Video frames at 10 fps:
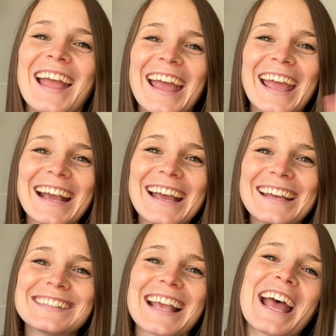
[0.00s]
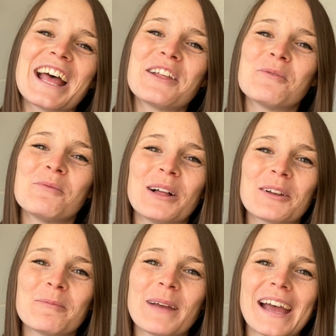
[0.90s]
Hey guys, and
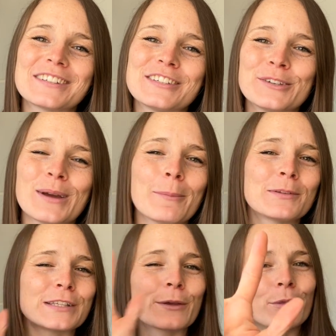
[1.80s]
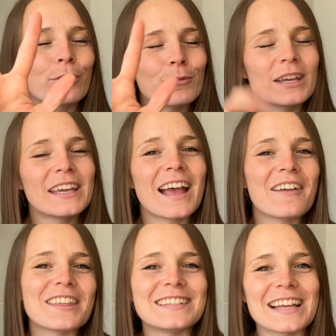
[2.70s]
welcome back to episode 3 of
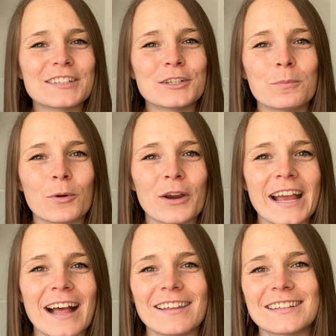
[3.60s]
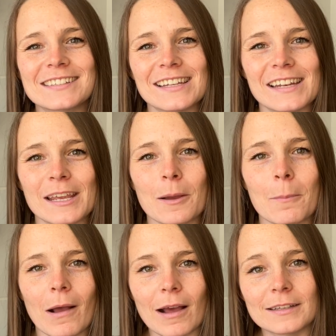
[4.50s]
the Desert Borealis Knitting
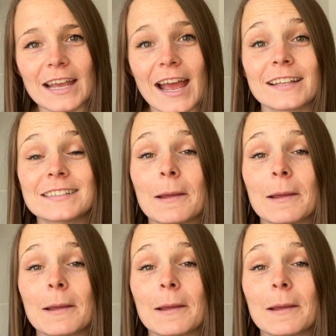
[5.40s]
Podcast.